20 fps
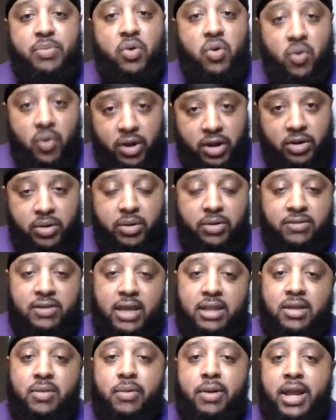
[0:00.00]
or, you know,
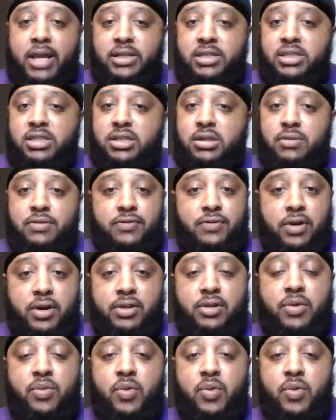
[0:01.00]
take the relationship further,